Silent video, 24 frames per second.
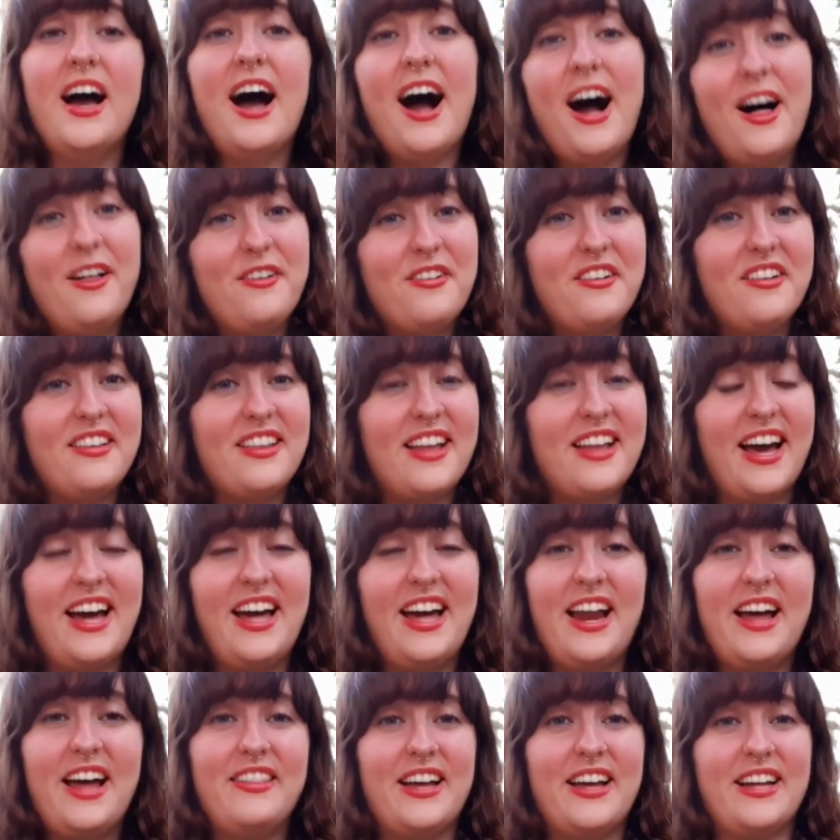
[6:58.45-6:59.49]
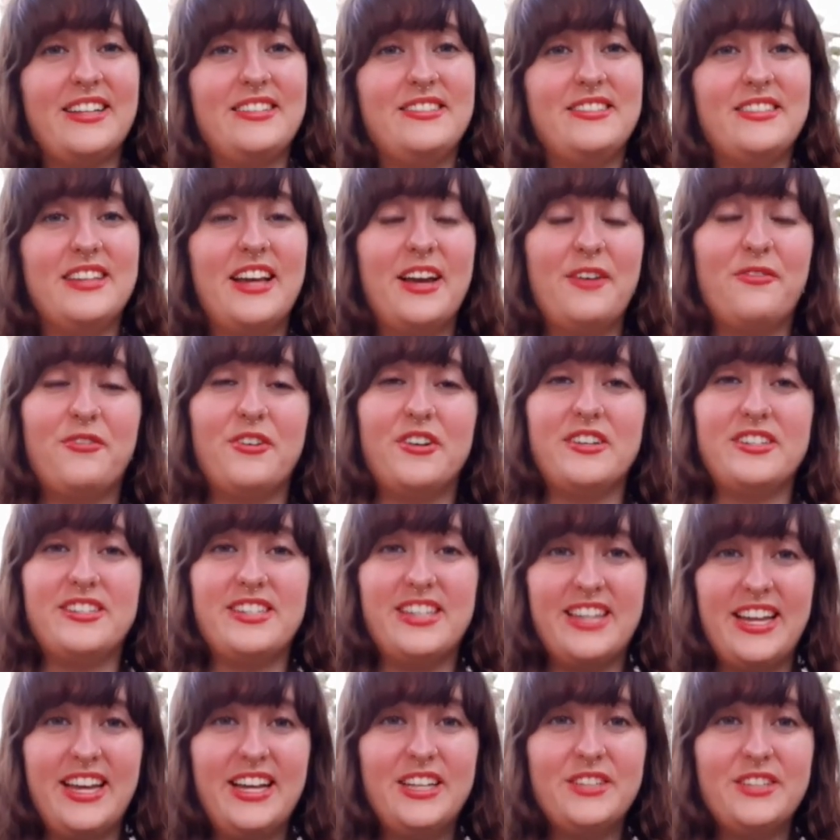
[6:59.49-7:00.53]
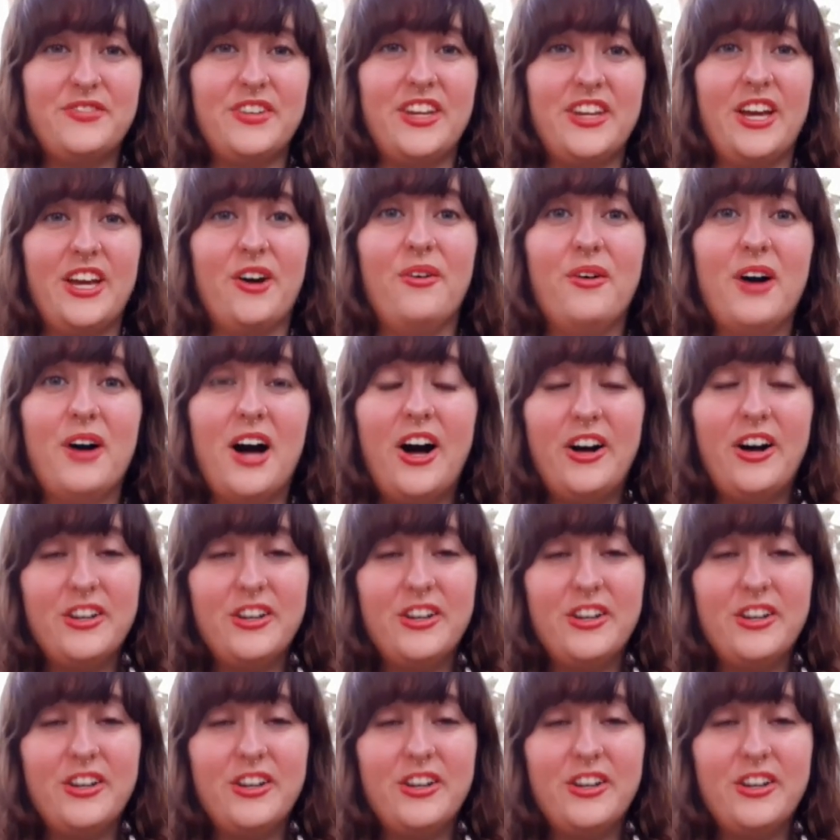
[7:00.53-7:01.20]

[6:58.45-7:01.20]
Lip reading: Other than that, that's it for today's video. I'll